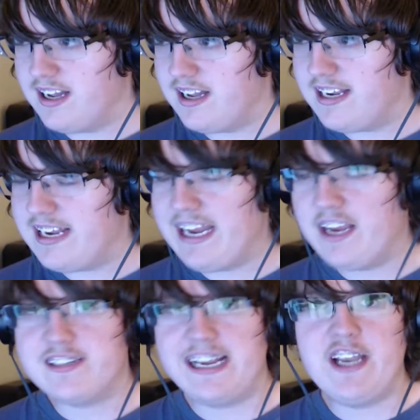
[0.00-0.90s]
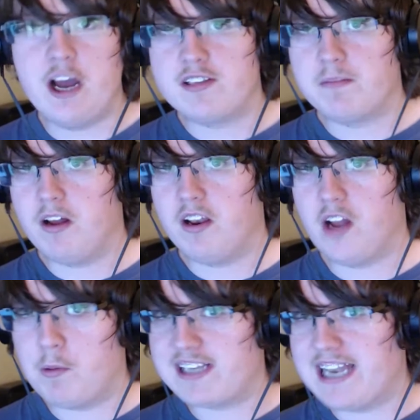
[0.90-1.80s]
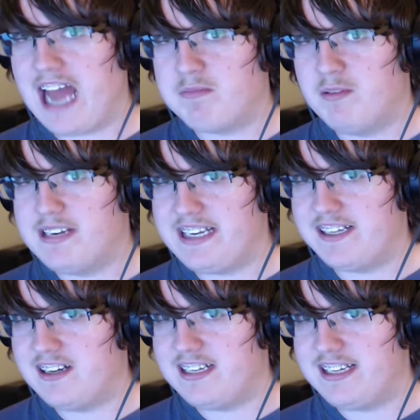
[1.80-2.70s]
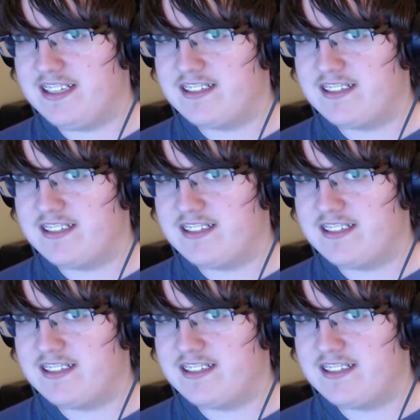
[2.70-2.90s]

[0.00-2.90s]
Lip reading: because he knows the plotline, what's going to happen when he dies.